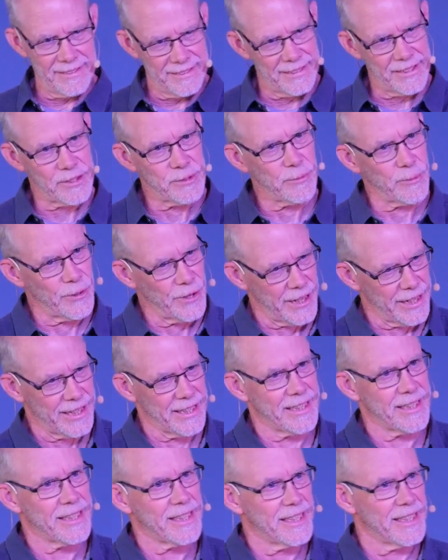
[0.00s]
this morning.
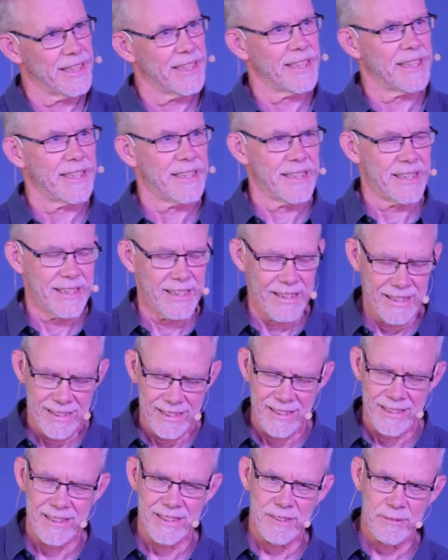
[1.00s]

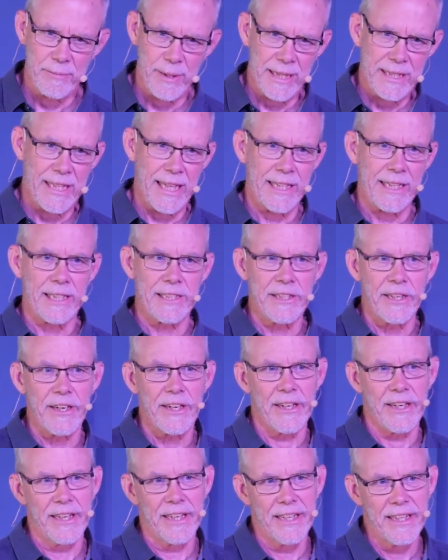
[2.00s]
Let's make that
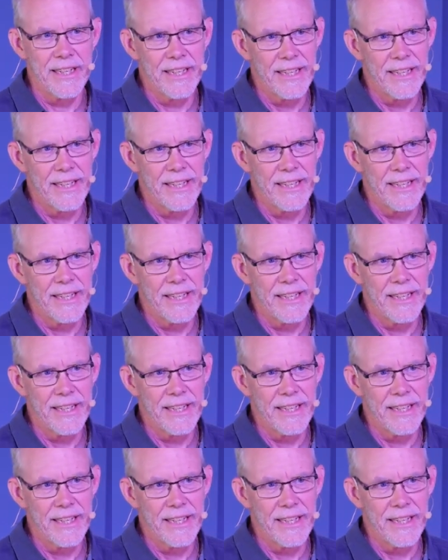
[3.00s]
clear.